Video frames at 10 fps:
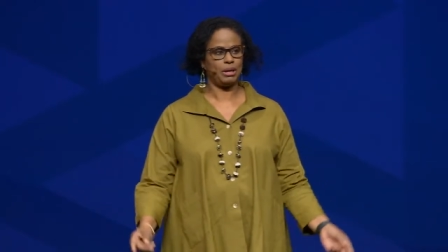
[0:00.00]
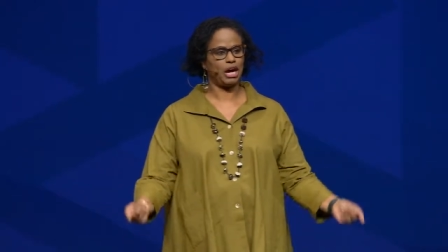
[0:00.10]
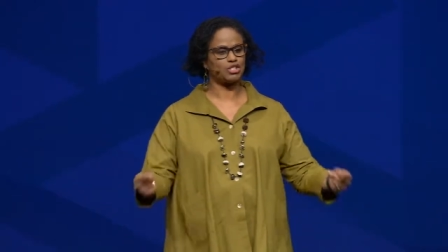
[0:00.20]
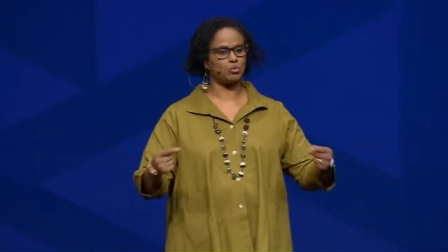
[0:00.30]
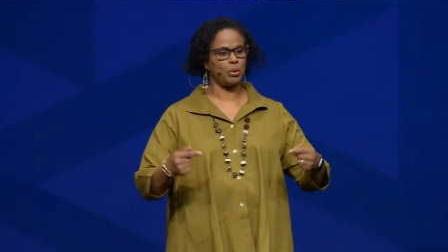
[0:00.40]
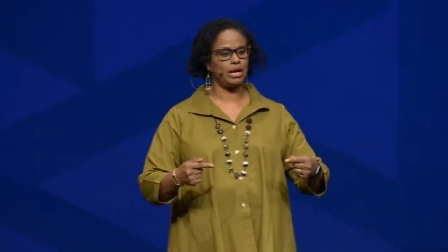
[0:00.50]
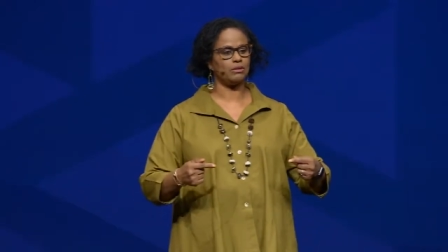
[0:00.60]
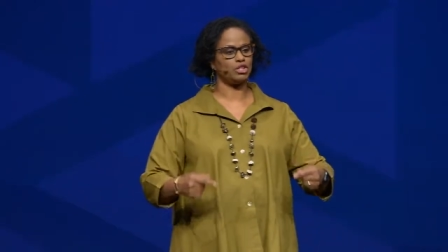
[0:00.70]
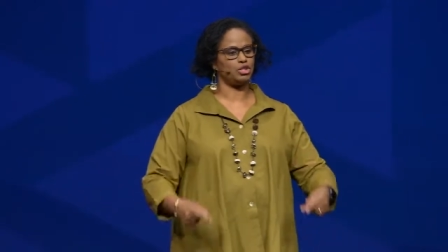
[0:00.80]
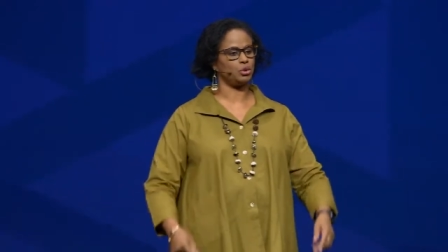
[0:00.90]
Because we
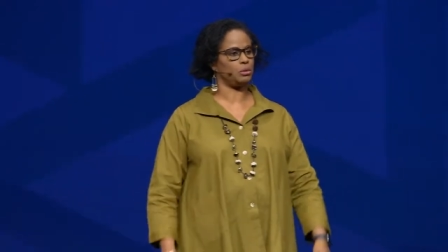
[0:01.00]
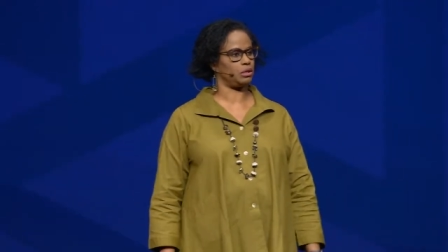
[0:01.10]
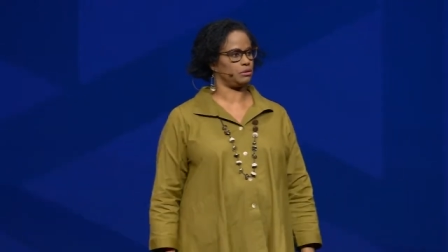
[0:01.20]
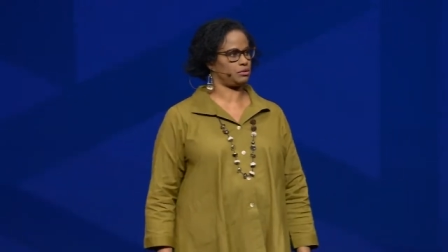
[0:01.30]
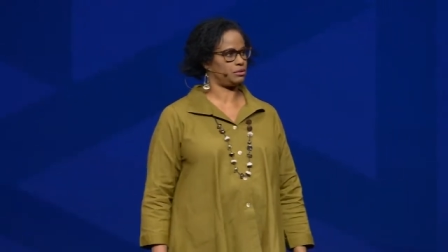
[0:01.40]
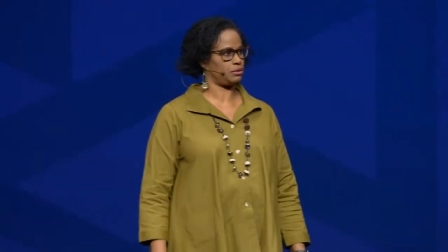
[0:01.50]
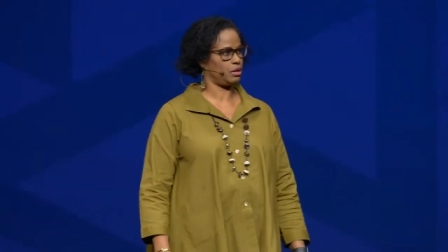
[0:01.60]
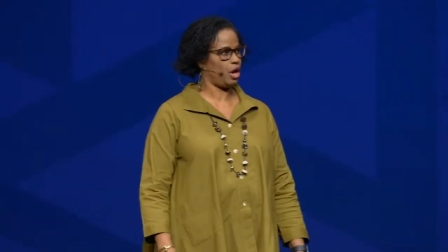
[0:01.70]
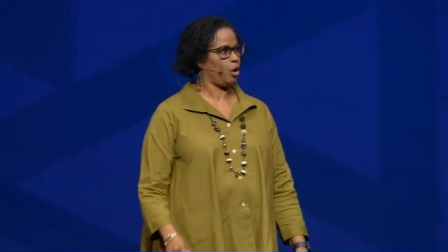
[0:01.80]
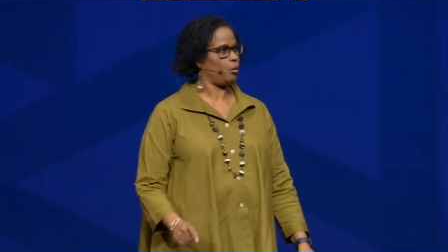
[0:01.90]
are the doers.
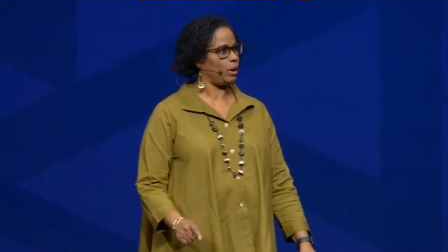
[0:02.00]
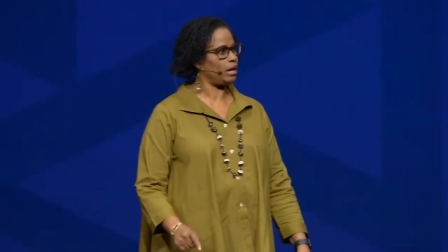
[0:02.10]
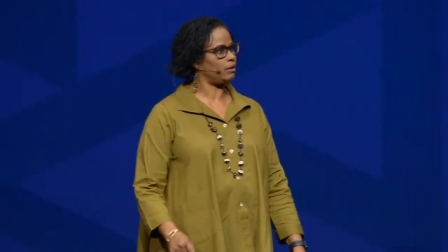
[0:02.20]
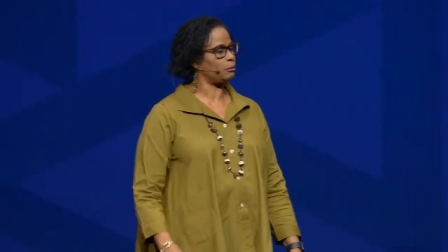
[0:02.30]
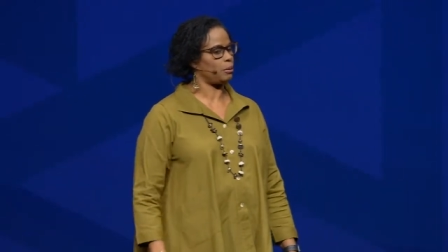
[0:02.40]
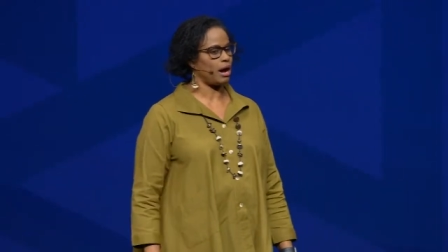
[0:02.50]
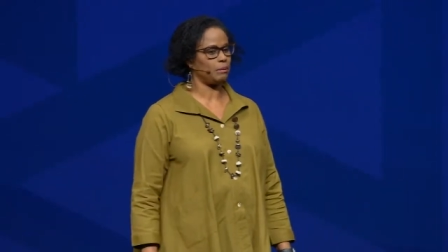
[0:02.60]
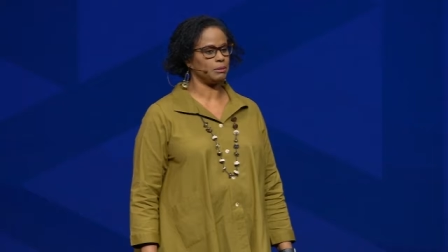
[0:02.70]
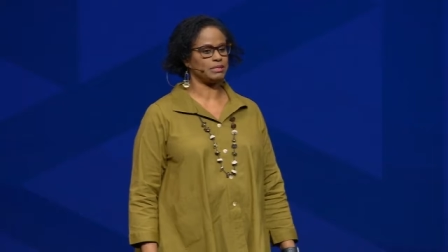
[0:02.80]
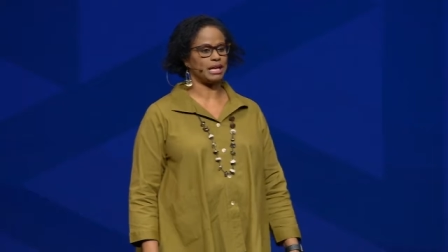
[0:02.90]
We are the
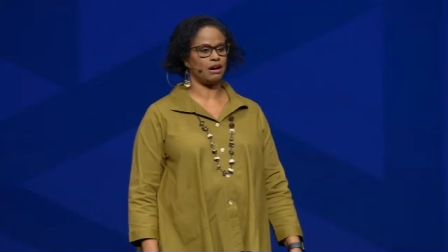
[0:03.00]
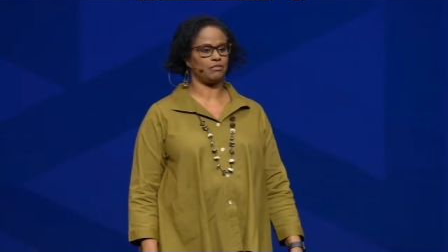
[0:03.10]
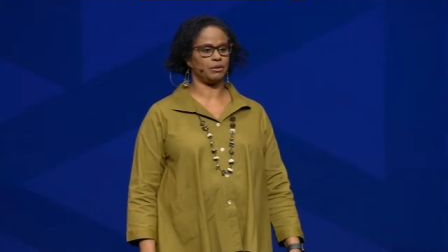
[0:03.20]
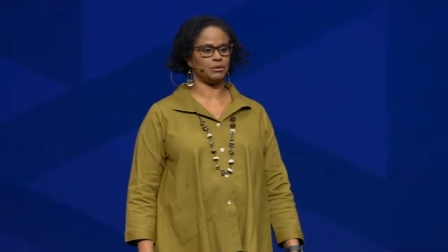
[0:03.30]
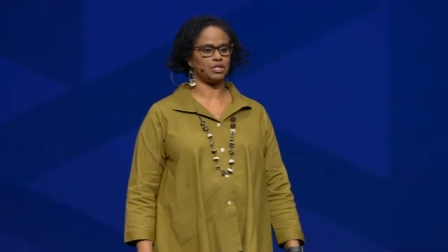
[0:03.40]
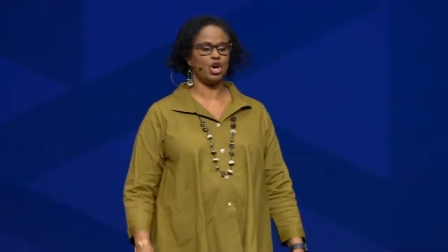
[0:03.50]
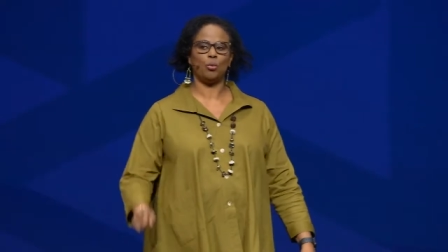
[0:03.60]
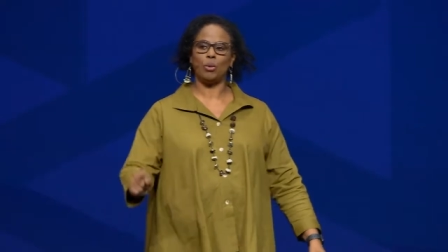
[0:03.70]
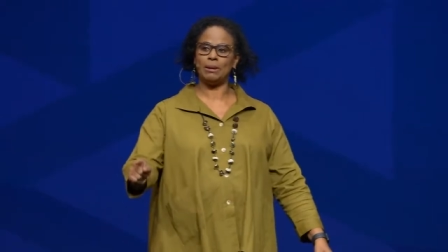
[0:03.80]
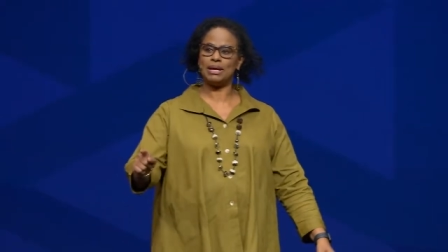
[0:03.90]
problem solvers.
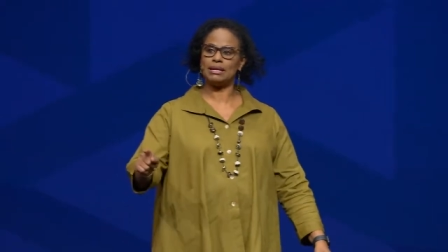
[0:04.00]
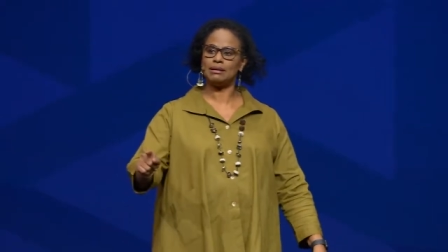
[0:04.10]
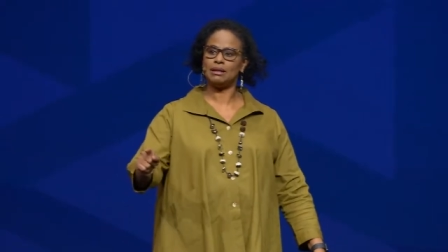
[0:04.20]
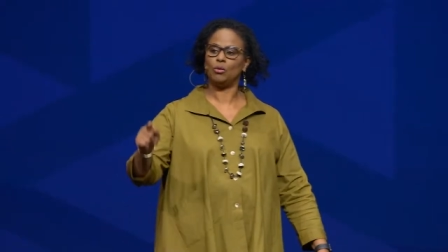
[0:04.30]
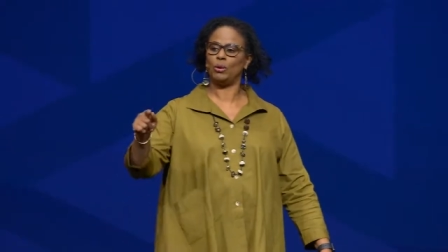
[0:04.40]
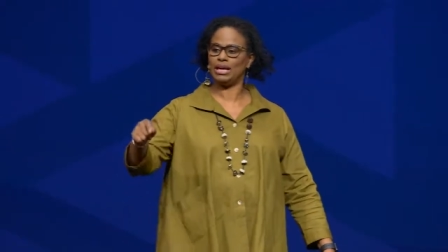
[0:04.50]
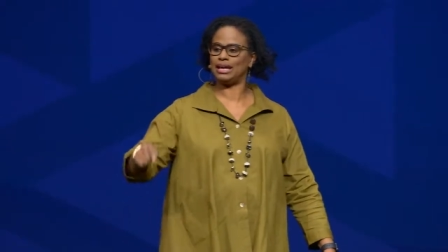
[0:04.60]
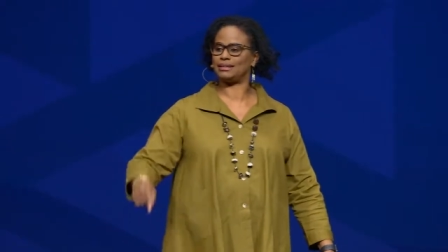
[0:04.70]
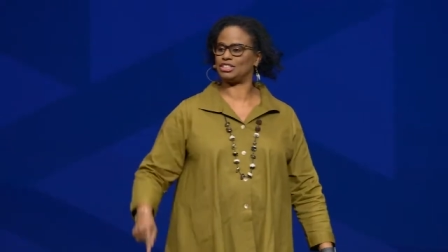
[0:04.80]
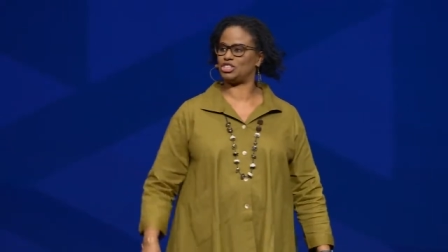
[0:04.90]
Women, we
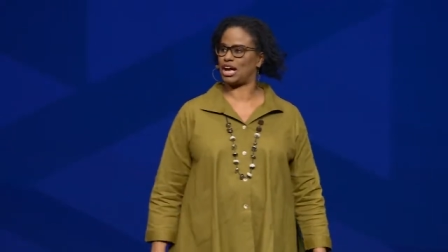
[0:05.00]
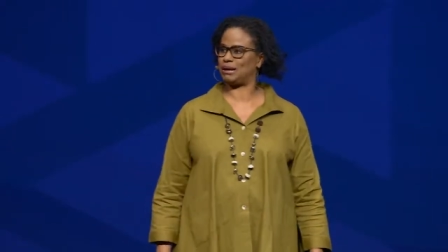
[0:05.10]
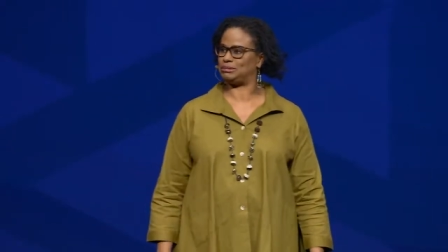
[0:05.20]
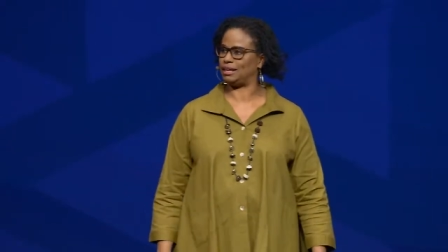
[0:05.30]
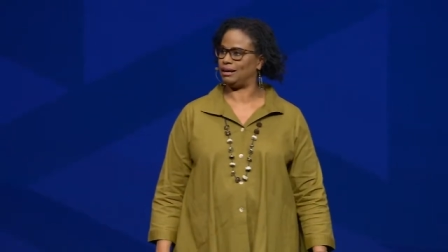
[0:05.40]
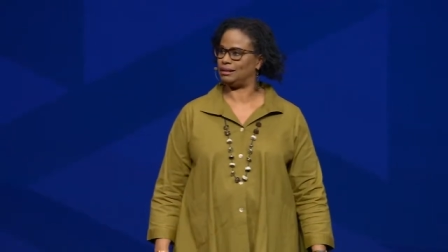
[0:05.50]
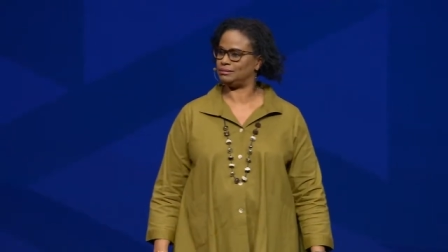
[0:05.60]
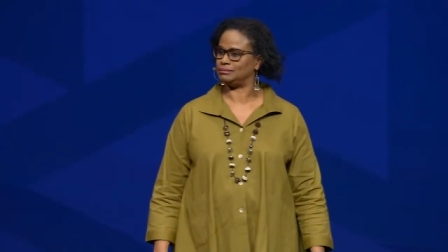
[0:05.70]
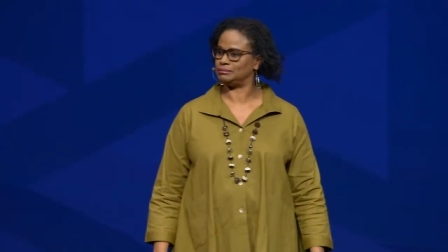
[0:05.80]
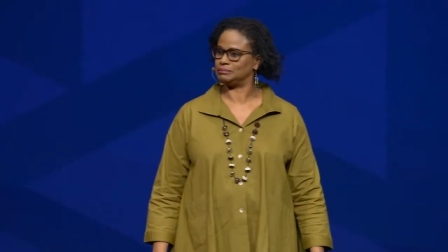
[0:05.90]
get the job
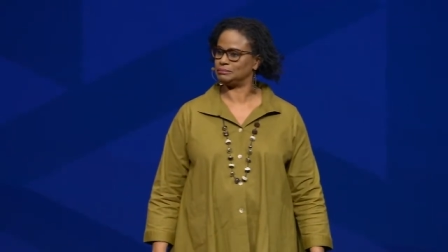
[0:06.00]
done.